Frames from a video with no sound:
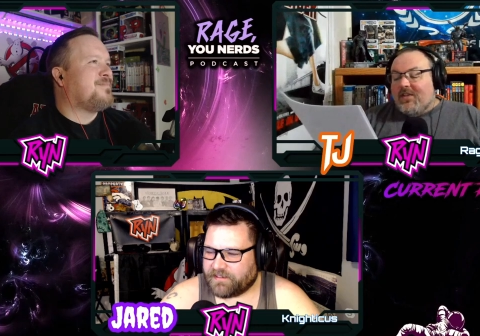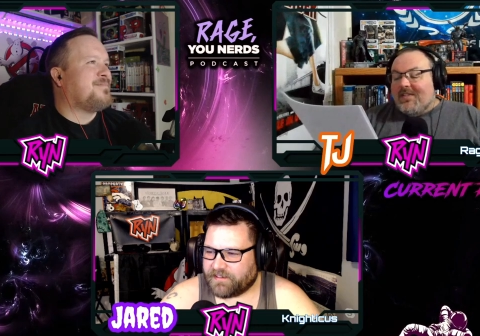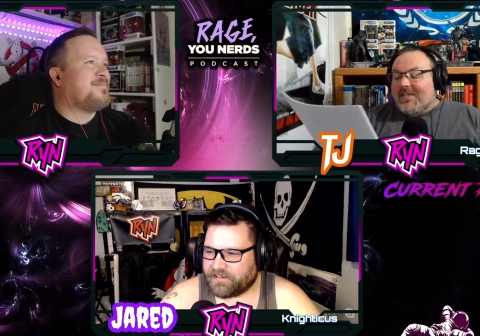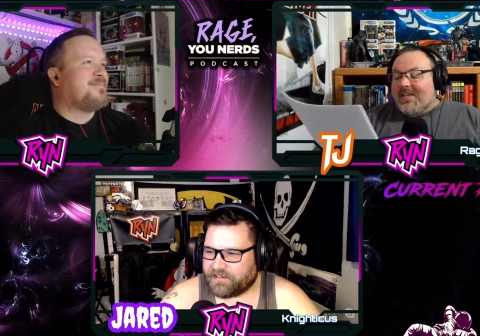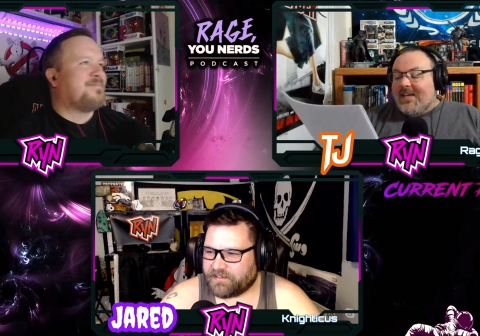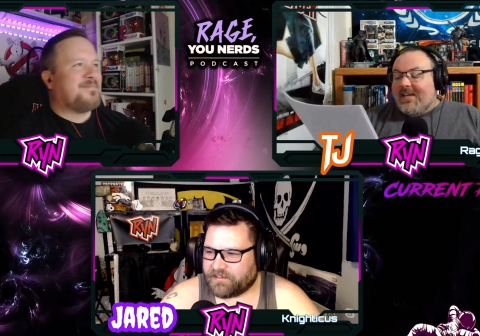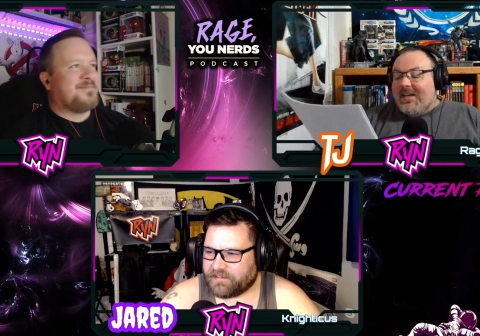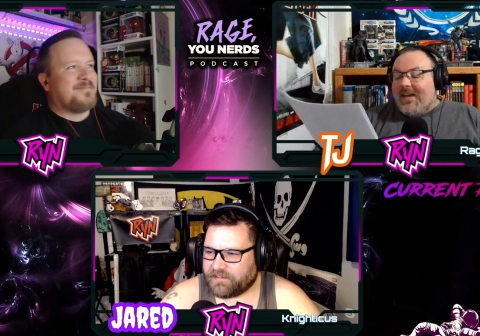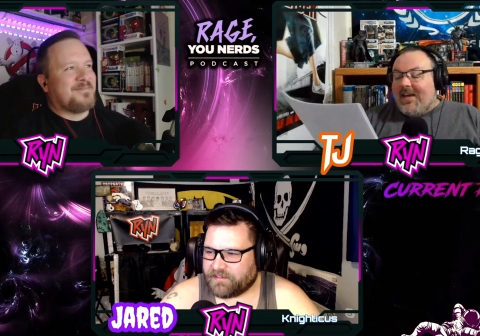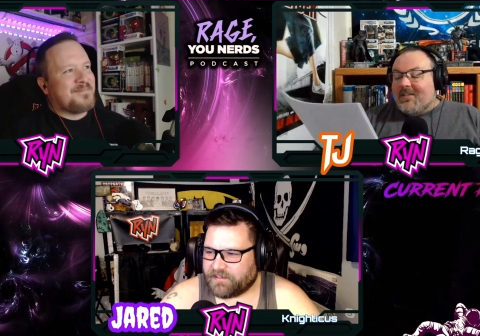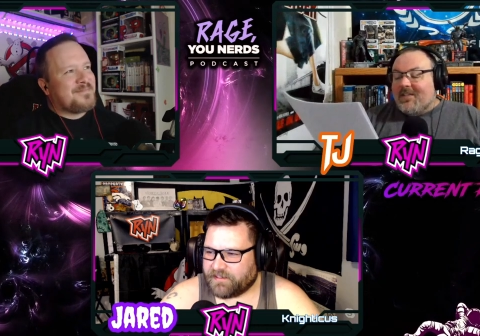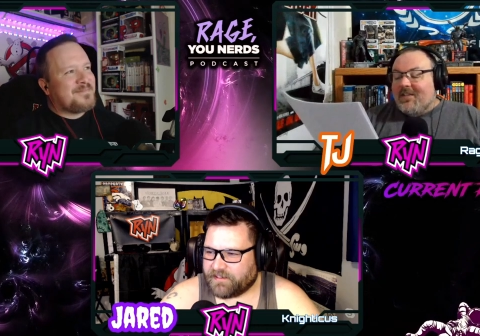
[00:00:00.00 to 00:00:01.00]
Speaker 1: It's like
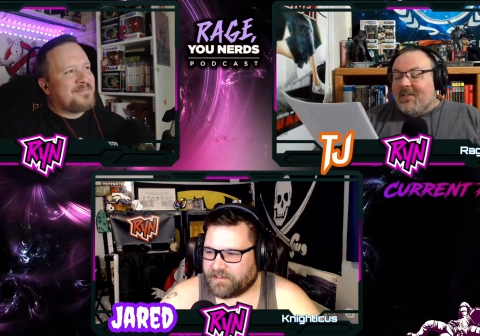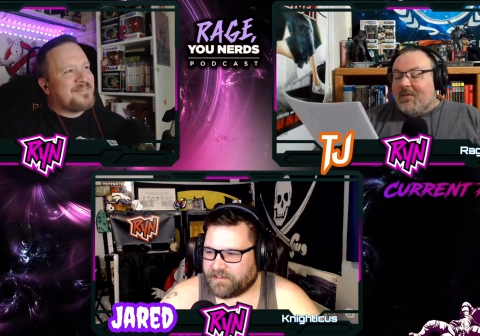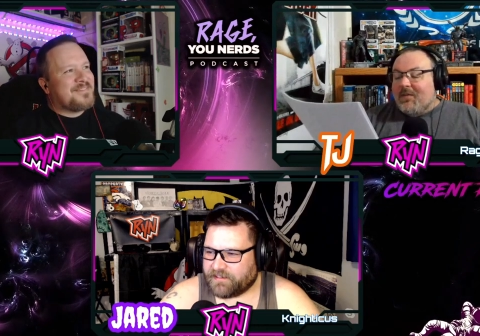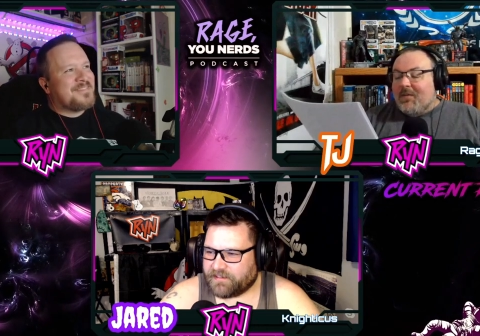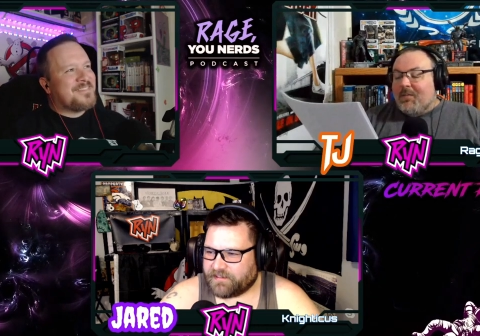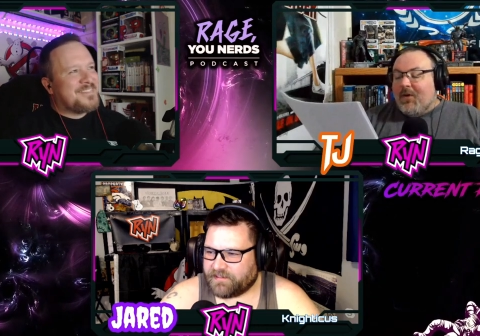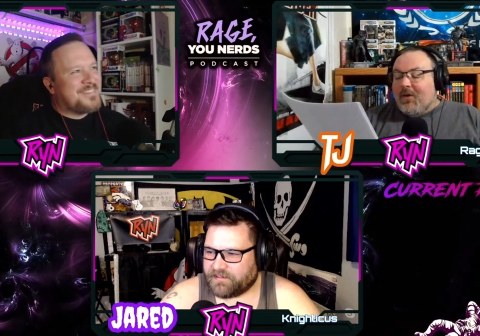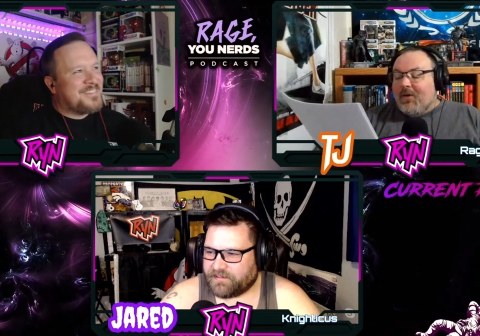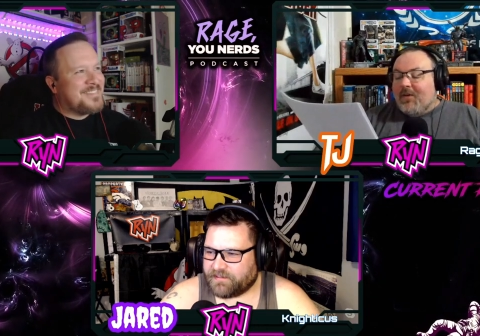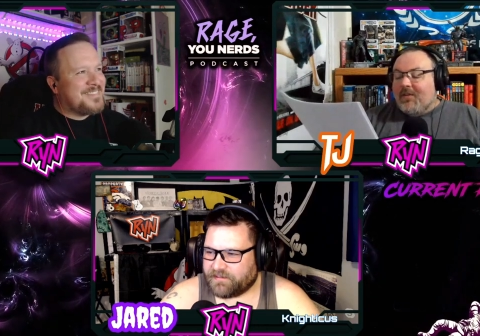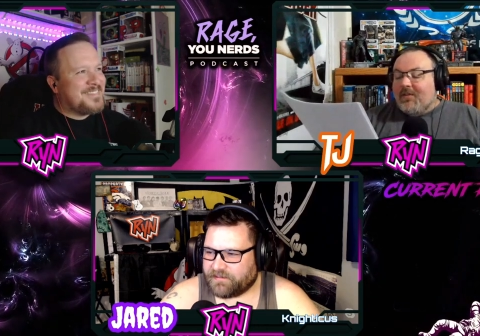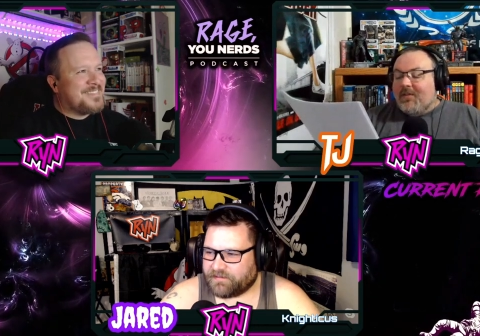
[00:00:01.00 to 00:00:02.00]
asking them to
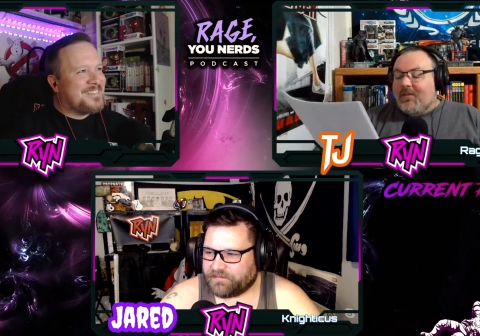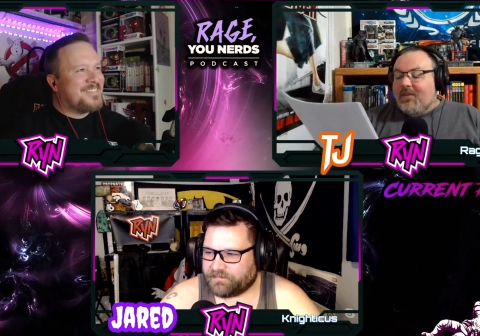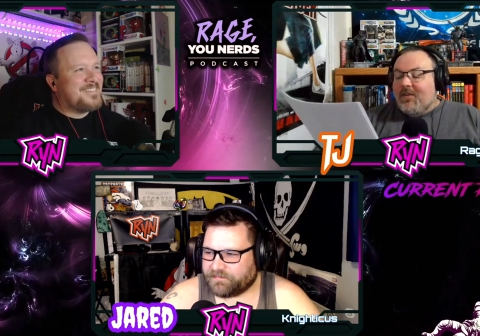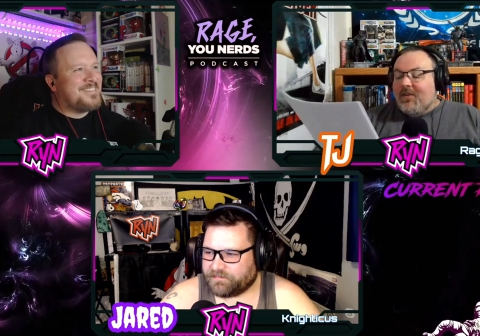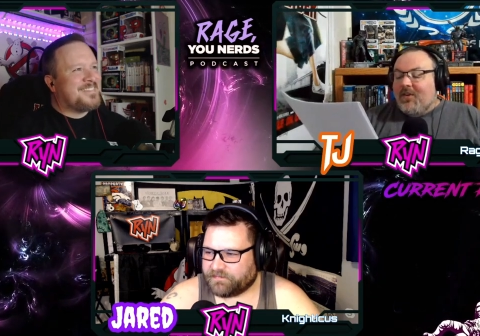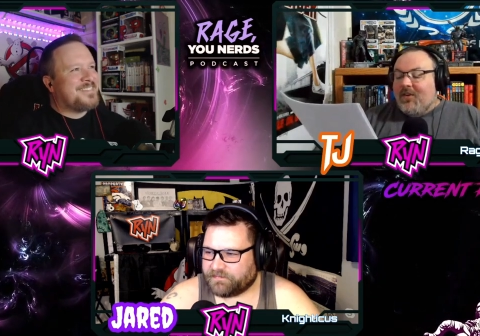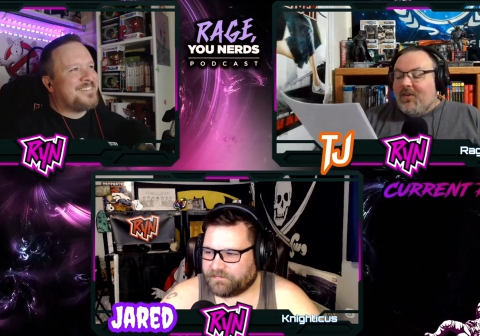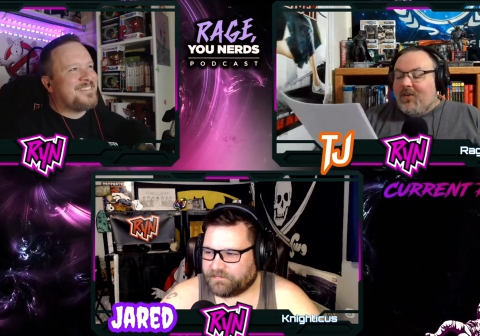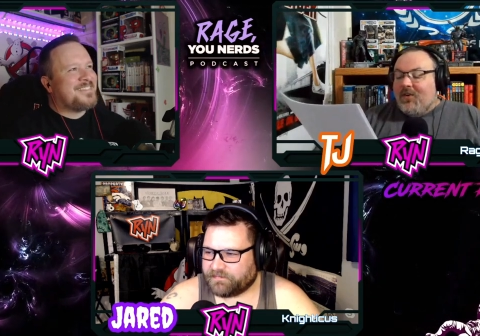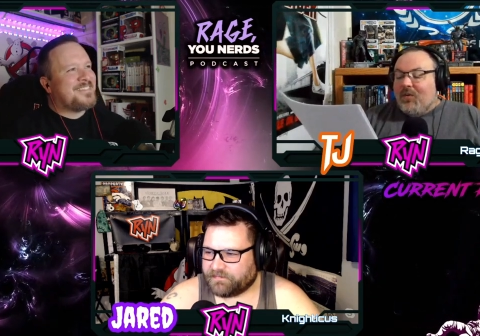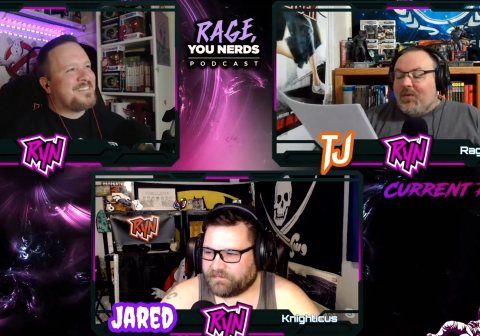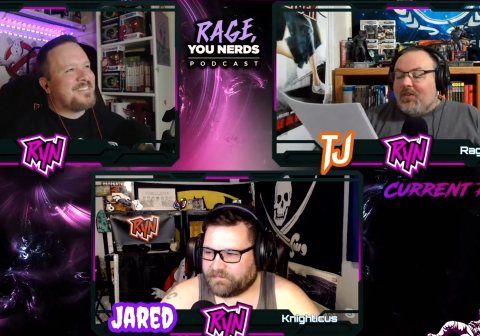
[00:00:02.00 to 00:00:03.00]
part
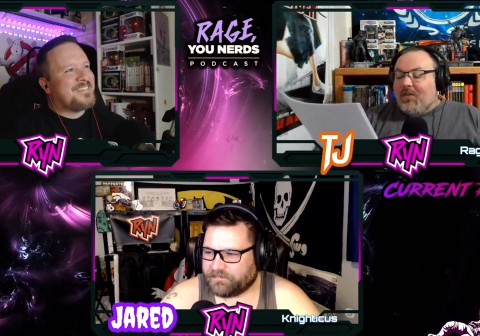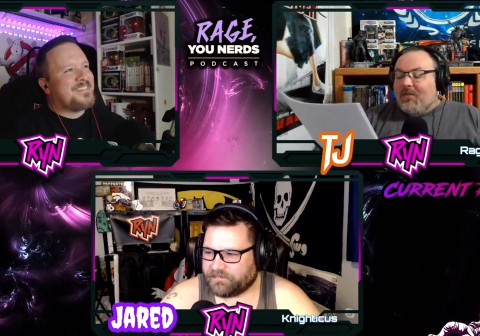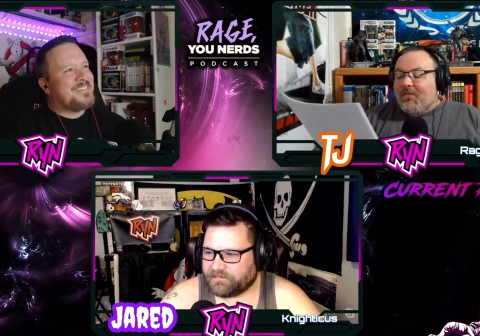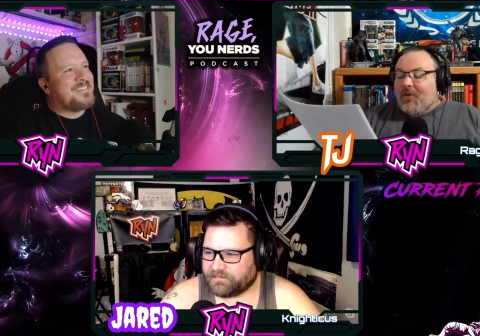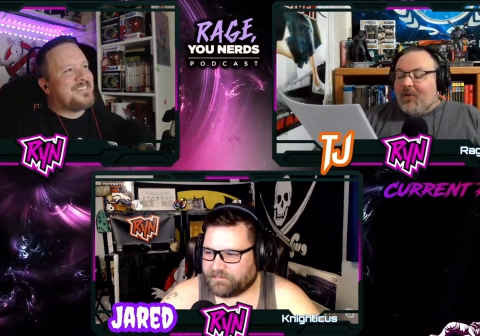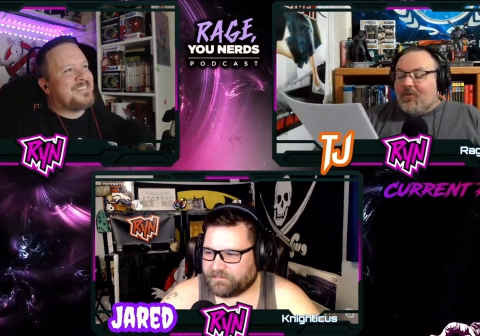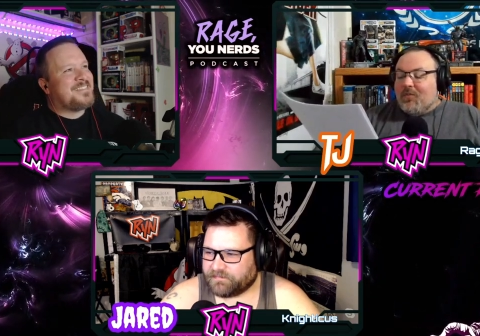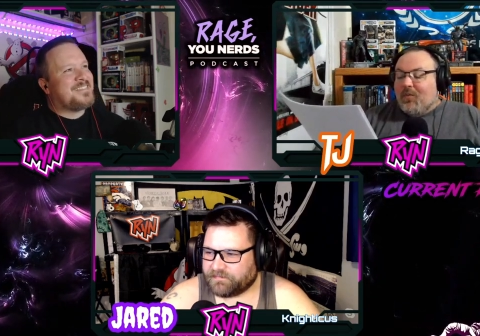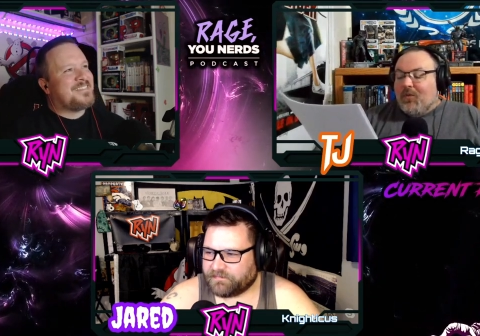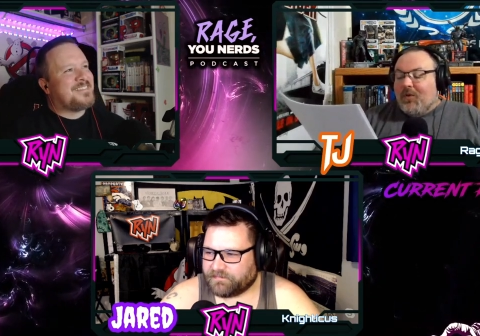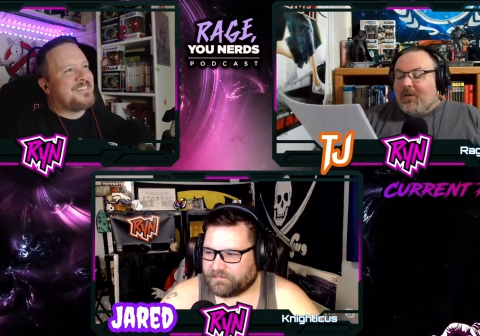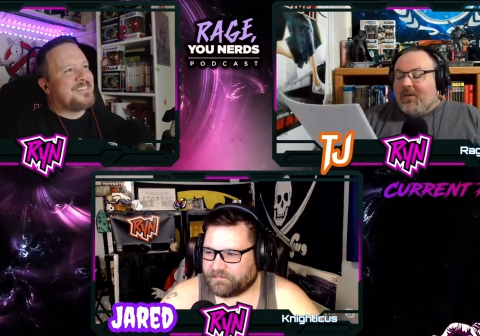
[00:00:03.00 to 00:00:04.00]
with their
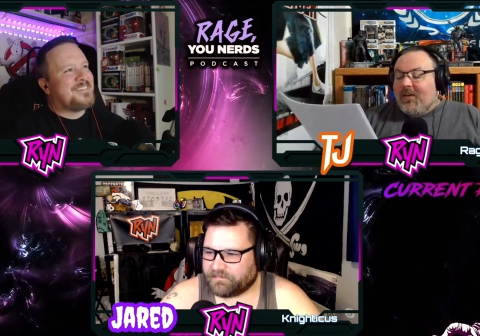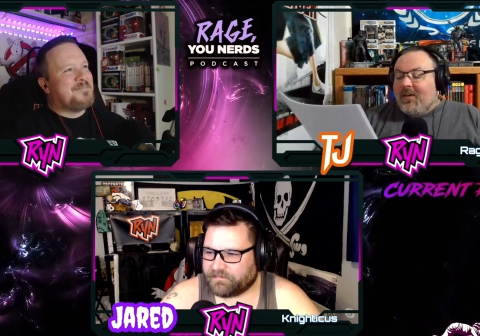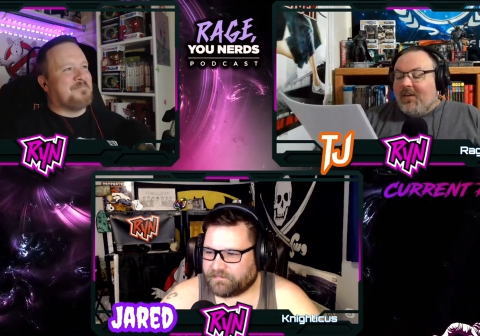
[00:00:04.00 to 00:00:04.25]
firstborn.